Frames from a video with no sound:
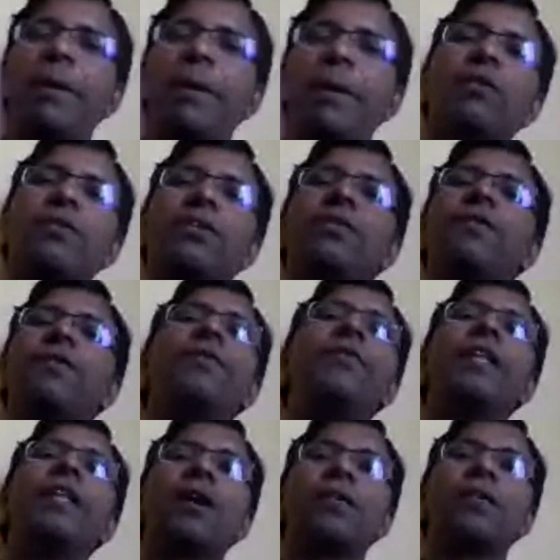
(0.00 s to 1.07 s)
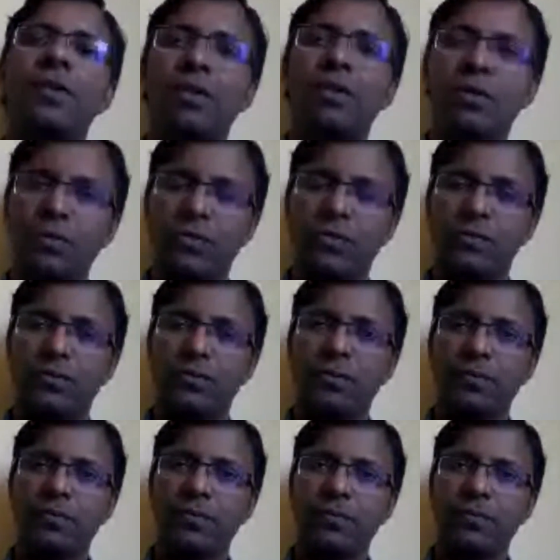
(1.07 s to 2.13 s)
has to operate on this 50,000
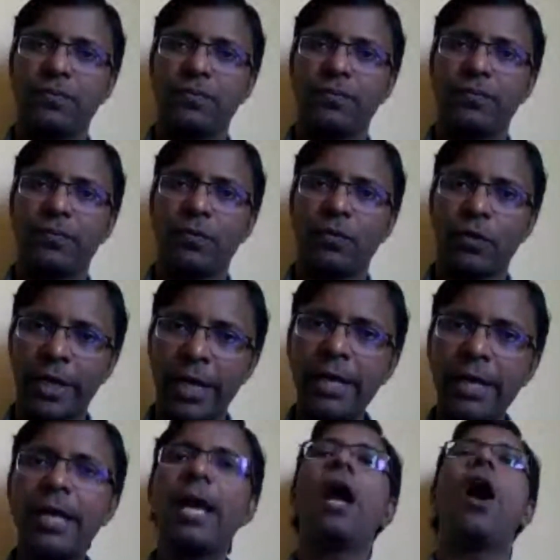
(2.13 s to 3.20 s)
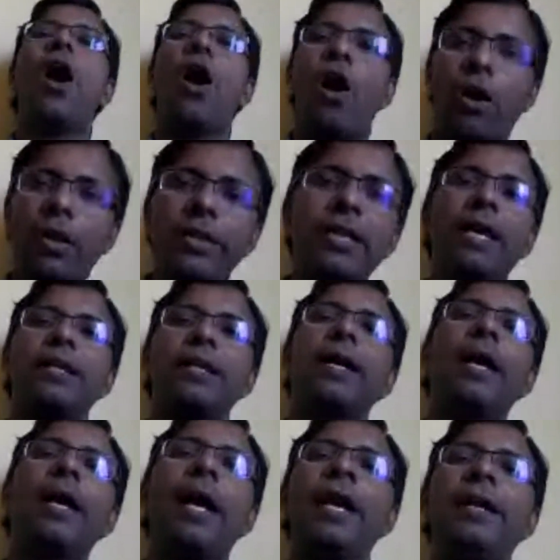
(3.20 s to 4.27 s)
rows. Okay.
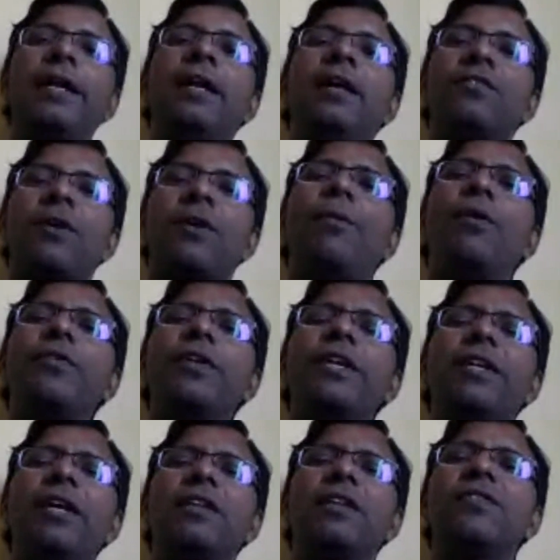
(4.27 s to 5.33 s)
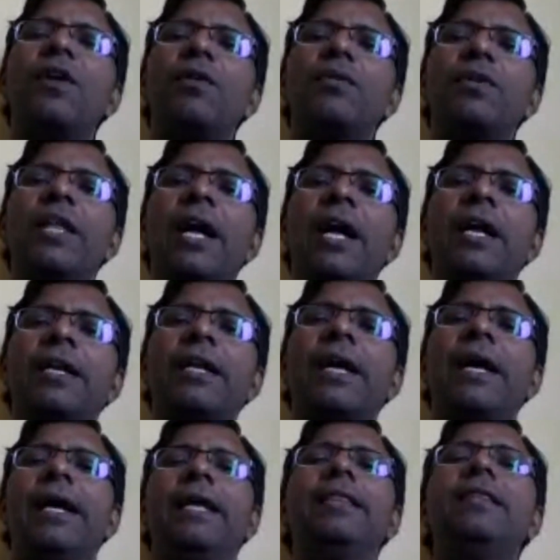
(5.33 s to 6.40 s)
On the other hand, suppose it turns out
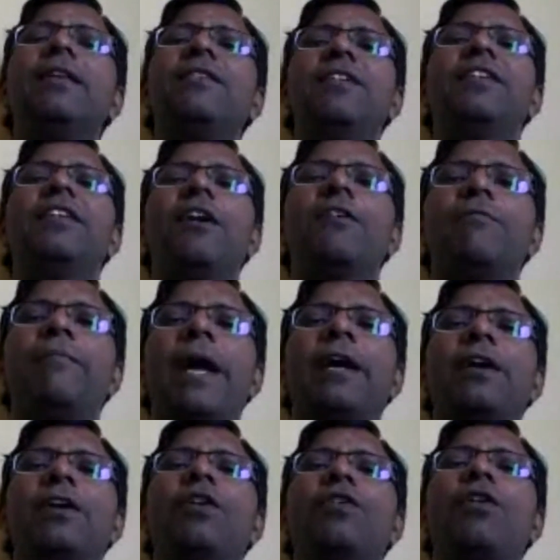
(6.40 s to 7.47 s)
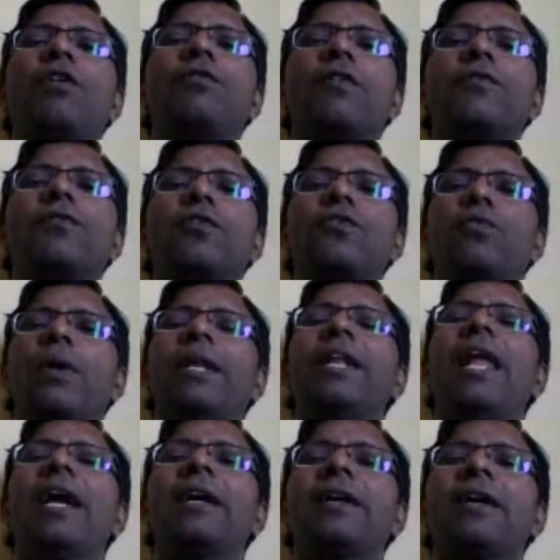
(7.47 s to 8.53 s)
that in the city of Bangalore, out of
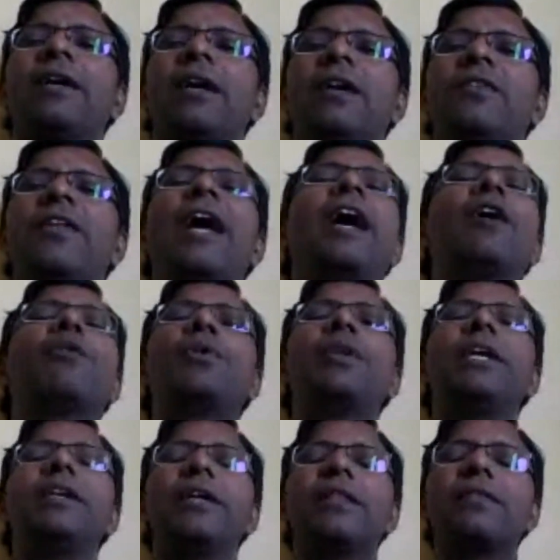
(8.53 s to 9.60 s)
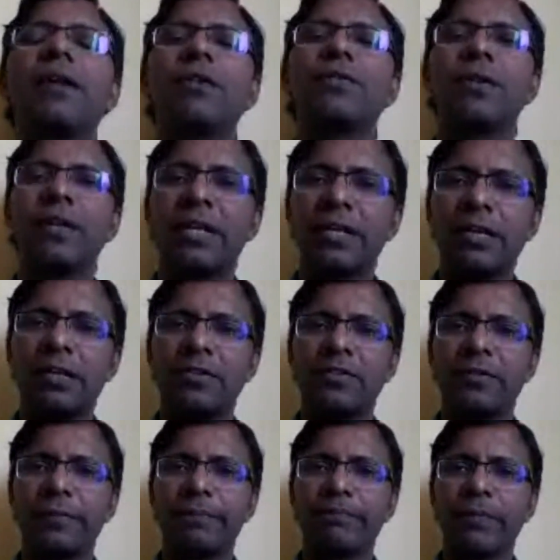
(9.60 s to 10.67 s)
those 1 lakh records, I have only 10,000
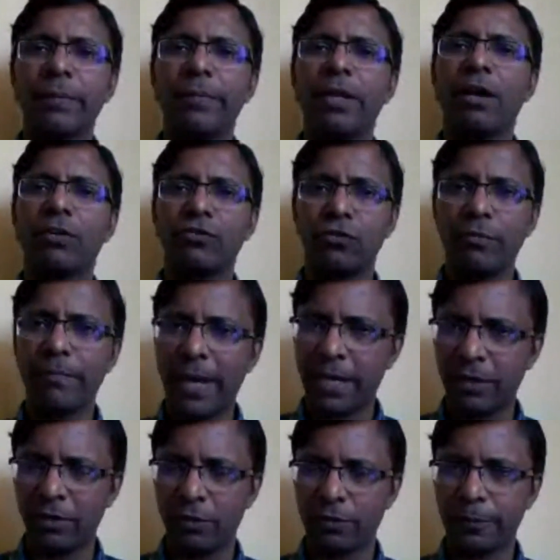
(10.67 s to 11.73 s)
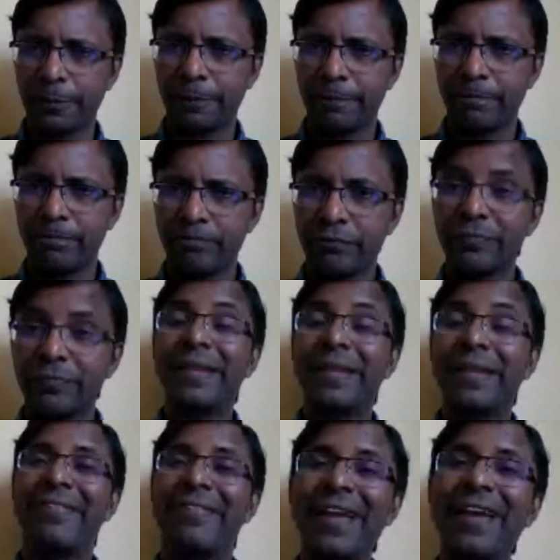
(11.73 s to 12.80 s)
records belongs to Bangalore.
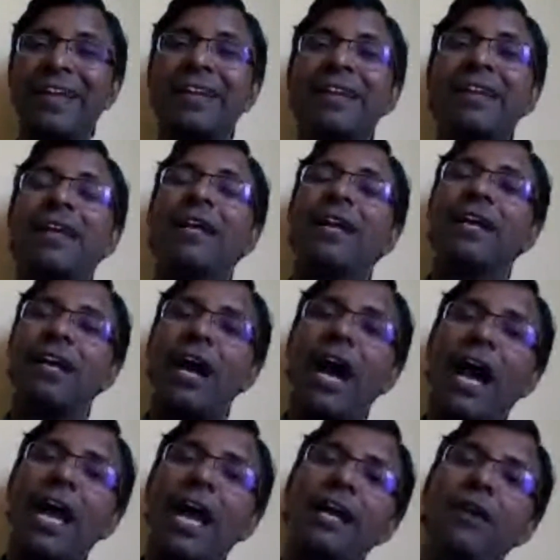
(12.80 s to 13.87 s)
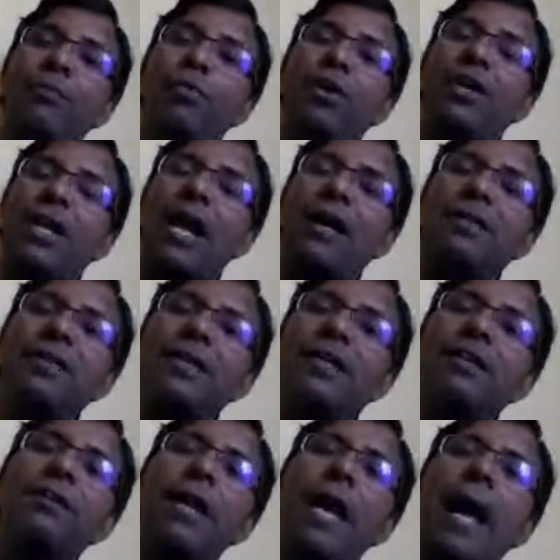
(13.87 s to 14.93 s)
Then I would
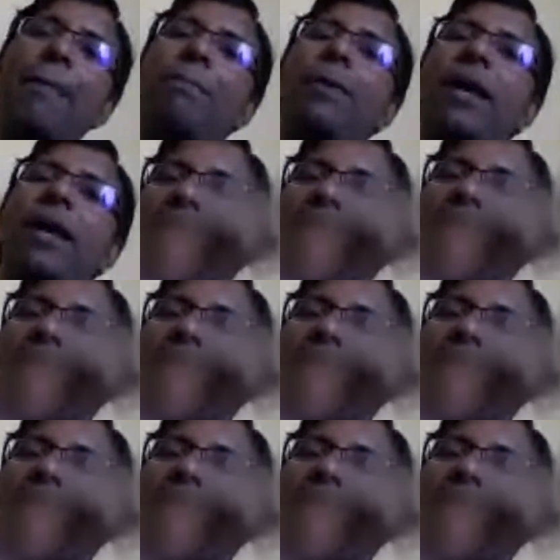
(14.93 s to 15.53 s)
rather